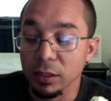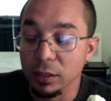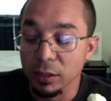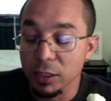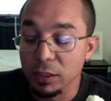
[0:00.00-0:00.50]

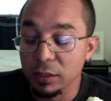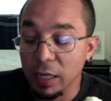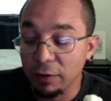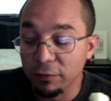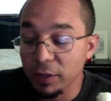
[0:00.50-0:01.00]
just
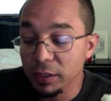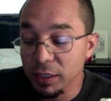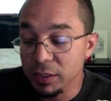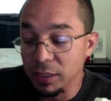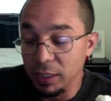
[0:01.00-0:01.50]
like, fuck
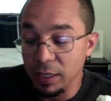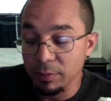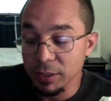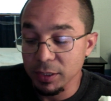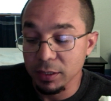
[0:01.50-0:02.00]
this day. I'm
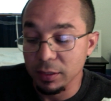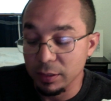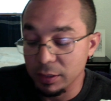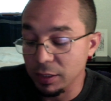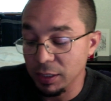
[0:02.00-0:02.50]
just
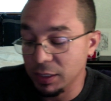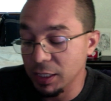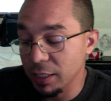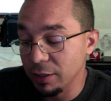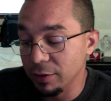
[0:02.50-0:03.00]
gonna sit
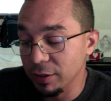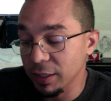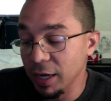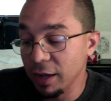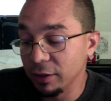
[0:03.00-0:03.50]
here and
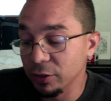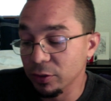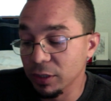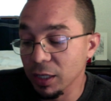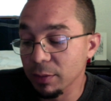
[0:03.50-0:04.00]
not
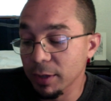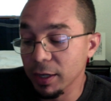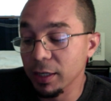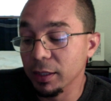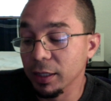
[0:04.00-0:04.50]
think about
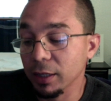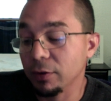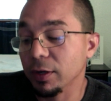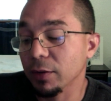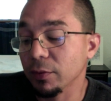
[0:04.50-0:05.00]
anything or
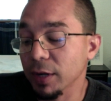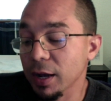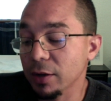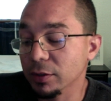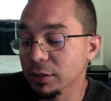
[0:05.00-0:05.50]
anyone
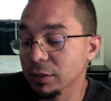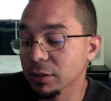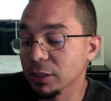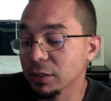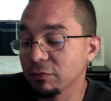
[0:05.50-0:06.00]
else.
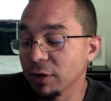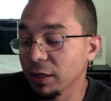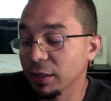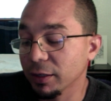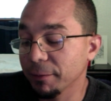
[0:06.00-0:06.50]
Just
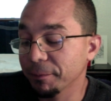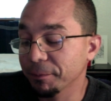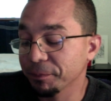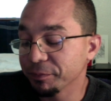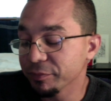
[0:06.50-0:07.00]
fucking
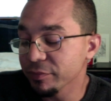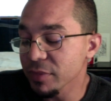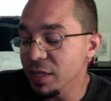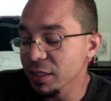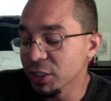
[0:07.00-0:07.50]

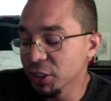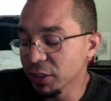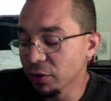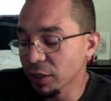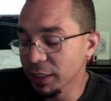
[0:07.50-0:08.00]
chill
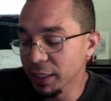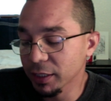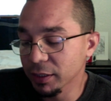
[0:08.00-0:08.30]
all day.